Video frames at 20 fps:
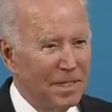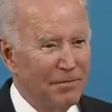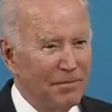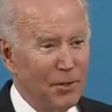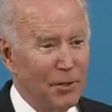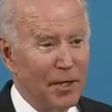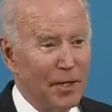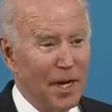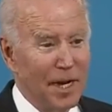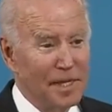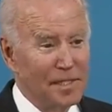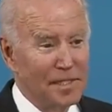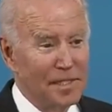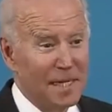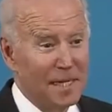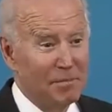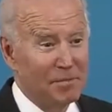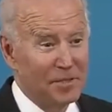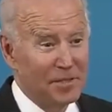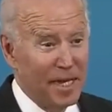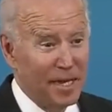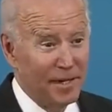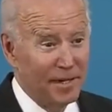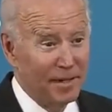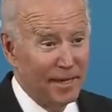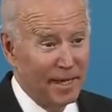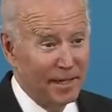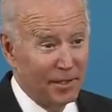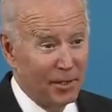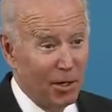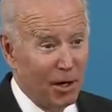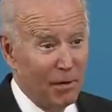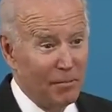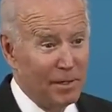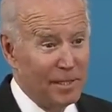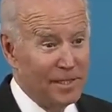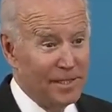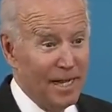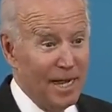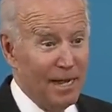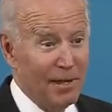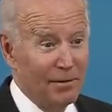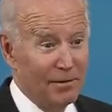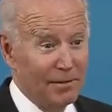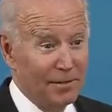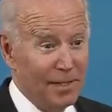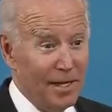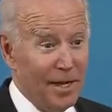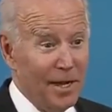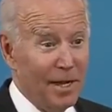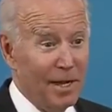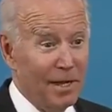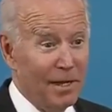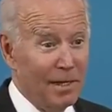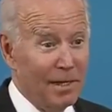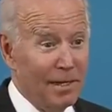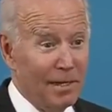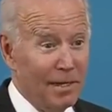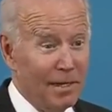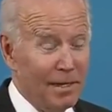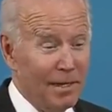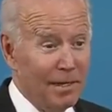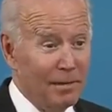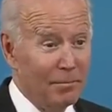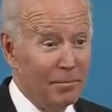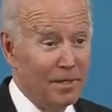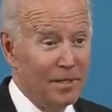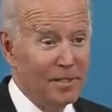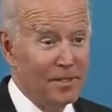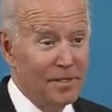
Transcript: If you guys keep sending that garbage out, yeah, but